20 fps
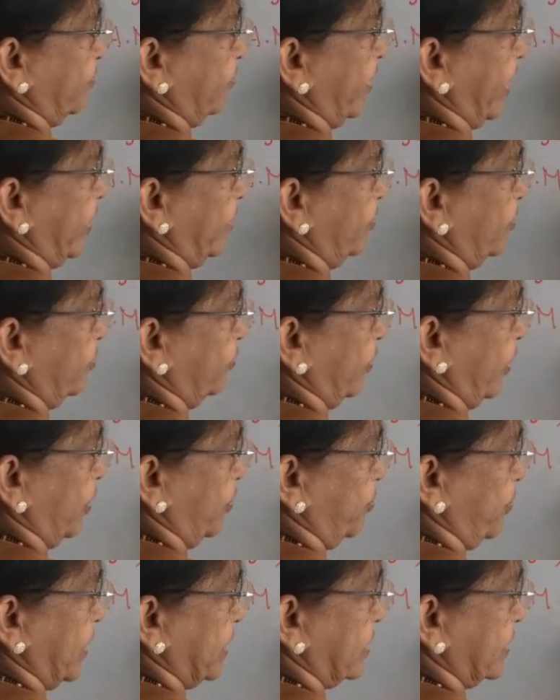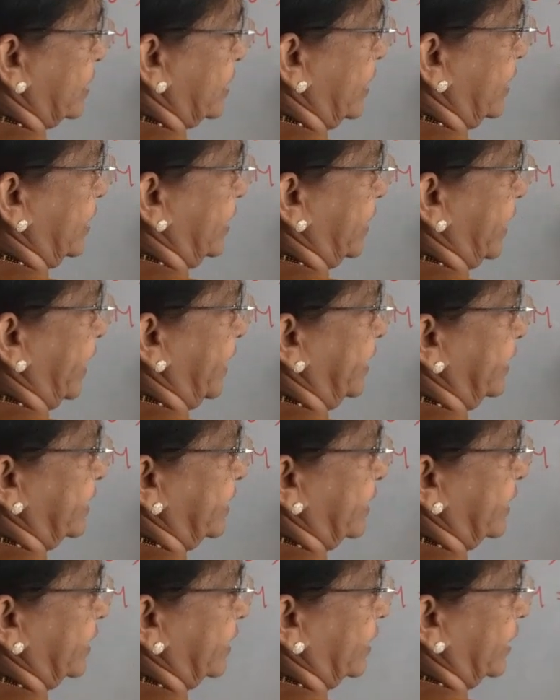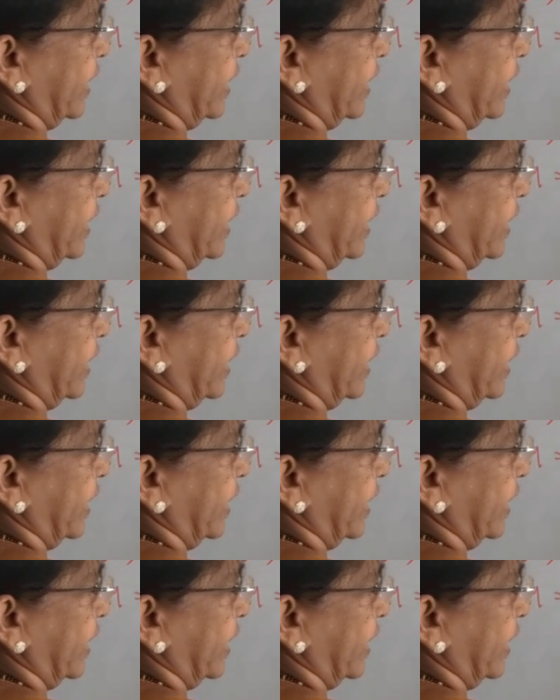5. 5 plus 3, 8.